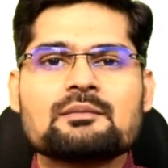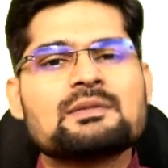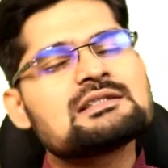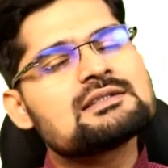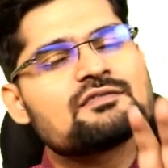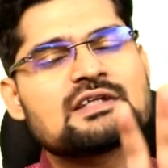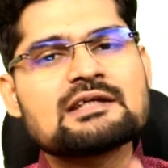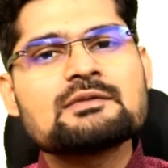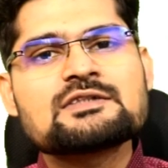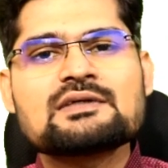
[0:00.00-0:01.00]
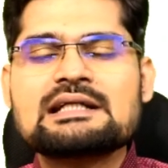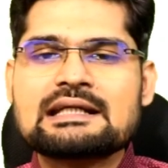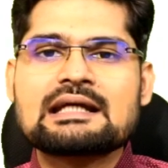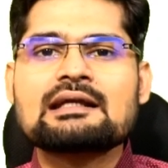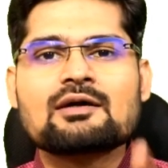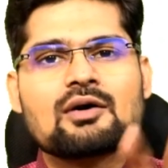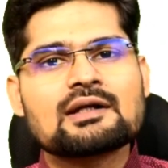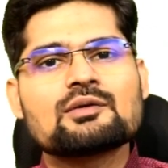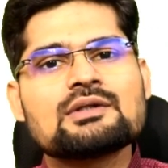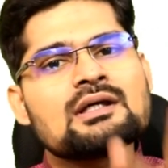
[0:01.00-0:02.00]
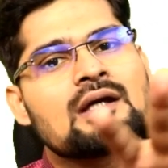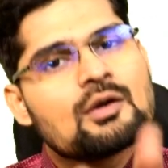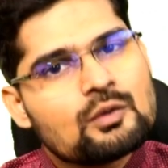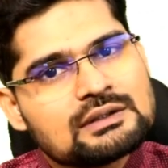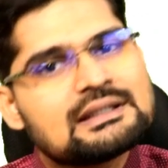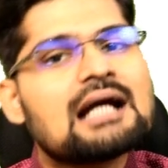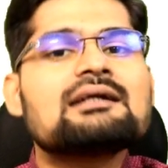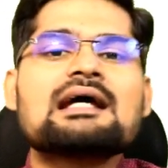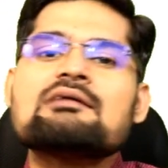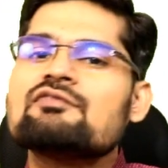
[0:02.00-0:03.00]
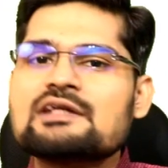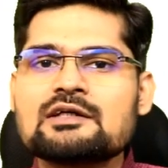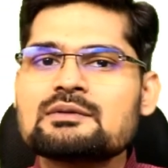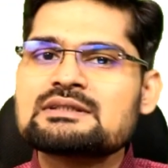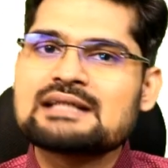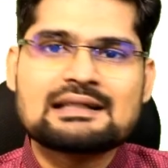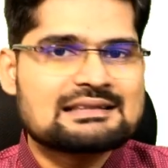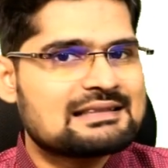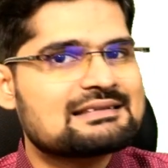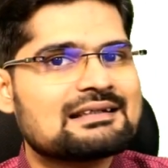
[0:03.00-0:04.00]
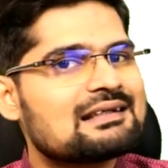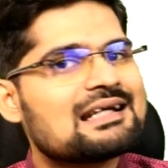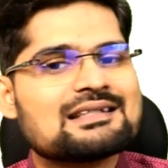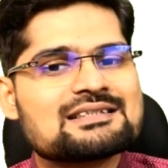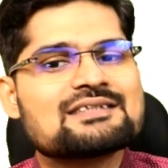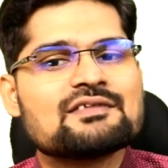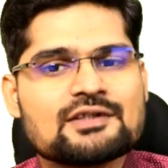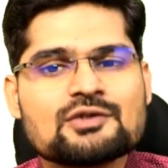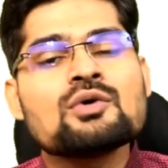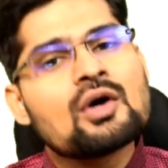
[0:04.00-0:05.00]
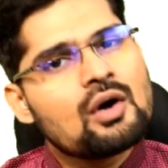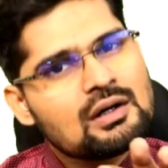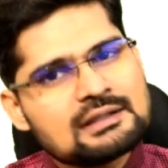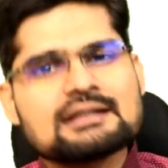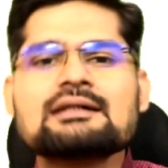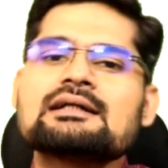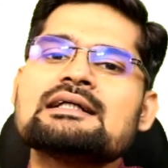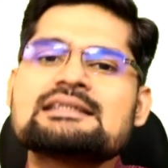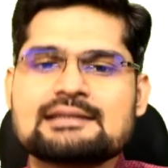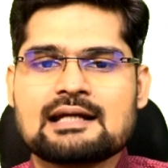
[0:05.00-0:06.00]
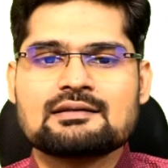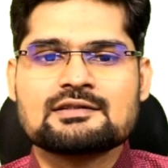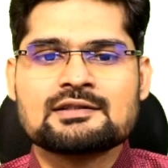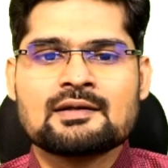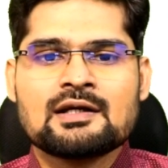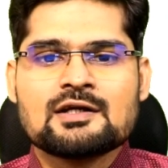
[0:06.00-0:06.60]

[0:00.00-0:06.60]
Means the variables were taken according to the that time variables that existed in 1972 on the current standards.